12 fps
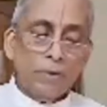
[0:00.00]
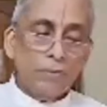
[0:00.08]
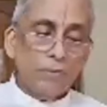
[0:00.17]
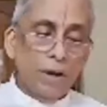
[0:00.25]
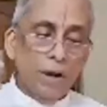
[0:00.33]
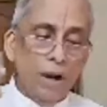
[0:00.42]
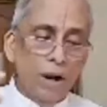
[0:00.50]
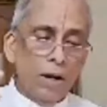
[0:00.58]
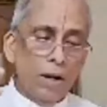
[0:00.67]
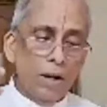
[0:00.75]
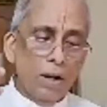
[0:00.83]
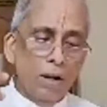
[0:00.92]
of
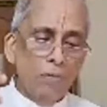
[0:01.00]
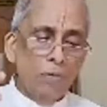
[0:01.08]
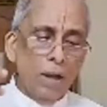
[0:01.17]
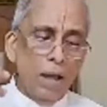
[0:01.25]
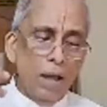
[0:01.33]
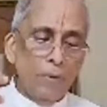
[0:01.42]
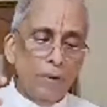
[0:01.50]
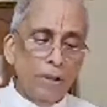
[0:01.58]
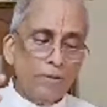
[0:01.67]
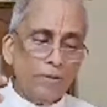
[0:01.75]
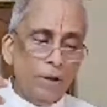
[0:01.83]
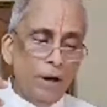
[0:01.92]
God, love,
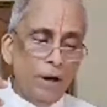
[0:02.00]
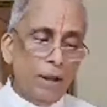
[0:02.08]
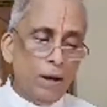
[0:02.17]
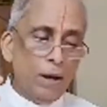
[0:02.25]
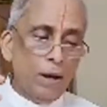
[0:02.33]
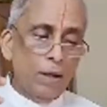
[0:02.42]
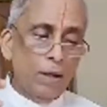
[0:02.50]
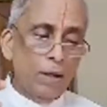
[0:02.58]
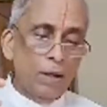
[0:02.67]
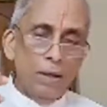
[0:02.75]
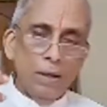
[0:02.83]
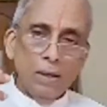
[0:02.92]
happiness, all are
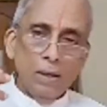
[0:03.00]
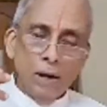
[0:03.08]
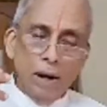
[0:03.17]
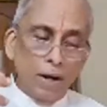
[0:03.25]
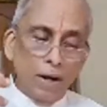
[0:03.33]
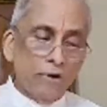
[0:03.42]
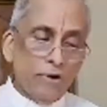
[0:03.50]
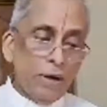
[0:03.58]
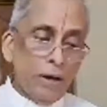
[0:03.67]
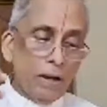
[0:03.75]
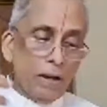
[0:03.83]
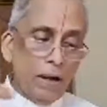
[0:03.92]
conditioned
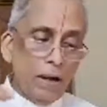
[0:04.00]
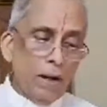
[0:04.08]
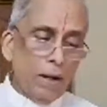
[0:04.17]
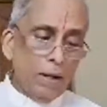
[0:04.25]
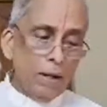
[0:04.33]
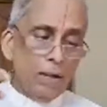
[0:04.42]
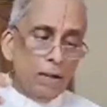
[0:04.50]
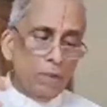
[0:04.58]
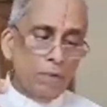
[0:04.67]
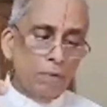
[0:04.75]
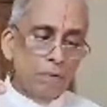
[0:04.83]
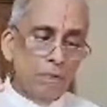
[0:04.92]
and colored
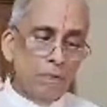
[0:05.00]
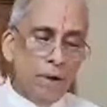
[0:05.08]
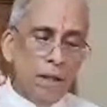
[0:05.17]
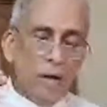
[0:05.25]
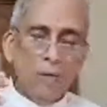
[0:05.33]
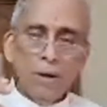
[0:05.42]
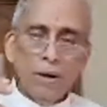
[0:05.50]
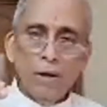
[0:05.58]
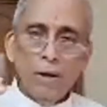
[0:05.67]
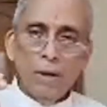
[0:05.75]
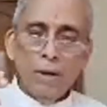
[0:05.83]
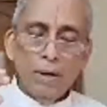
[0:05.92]
by our
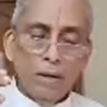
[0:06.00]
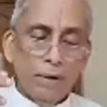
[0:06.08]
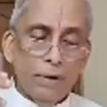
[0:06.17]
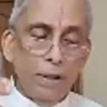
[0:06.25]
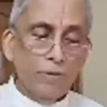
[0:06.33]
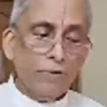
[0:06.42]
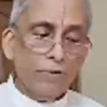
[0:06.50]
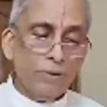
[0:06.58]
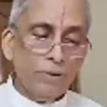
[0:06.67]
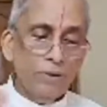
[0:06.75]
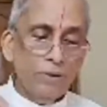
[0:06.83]
taste.